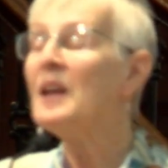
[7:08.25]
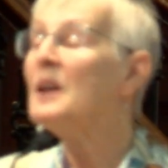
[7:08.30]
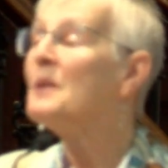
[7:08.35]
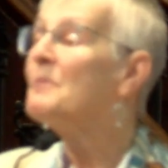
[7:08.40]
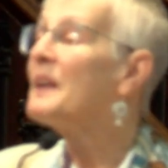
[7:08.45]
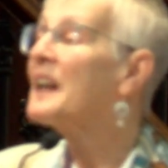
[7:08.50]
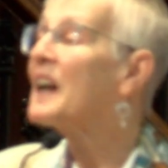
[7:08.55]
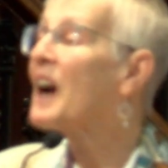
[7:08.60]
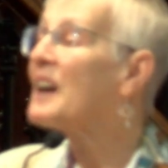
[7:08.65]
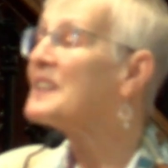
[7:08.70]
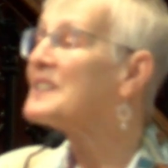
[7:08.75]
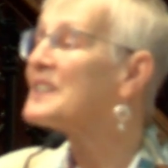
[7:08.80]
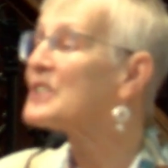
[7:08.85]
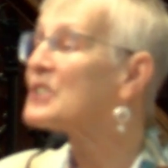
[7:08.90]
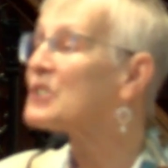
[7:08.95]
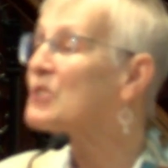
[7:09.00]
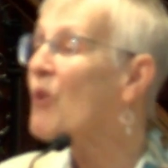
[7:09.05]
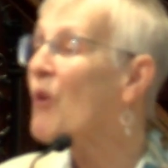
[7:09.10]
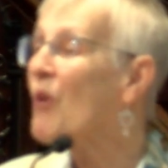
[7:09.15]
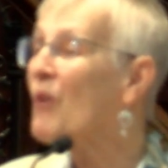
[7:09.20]
Because
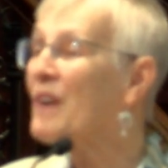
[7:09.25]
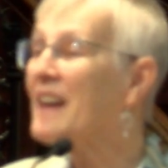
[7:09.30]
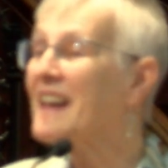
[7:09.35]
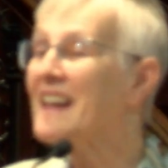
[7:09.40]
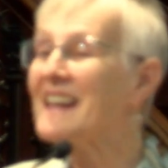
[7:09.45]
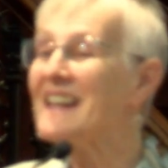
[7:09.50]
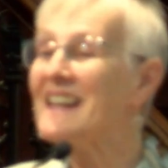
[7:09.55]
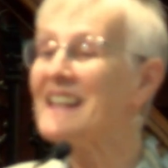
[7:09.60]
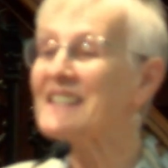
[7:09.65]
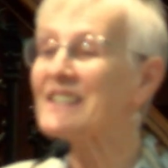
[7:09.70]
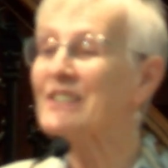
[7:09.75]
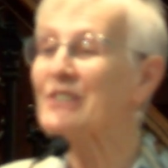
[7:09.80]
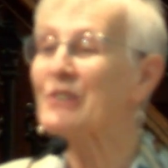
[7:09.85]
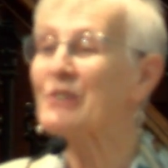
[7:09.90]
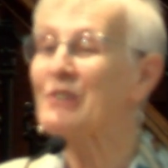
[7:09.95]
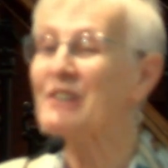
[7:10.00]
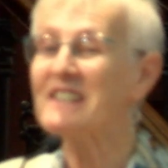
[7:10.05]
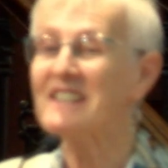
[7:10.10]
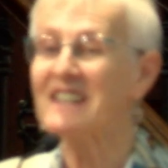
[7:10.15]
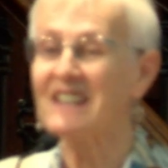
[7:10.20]
story is
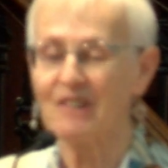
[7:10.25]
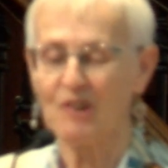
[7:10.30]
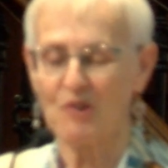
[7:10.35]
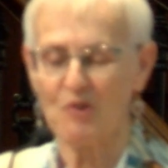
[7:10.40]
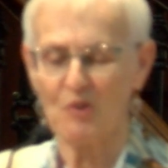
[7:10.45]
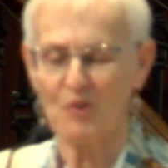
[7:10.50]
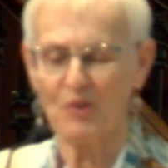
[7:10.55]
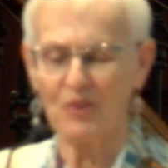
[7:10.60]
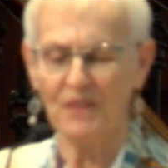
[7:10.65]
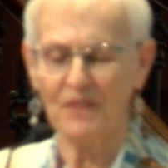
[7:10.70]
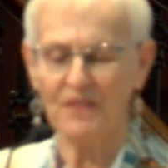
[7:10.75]
critical.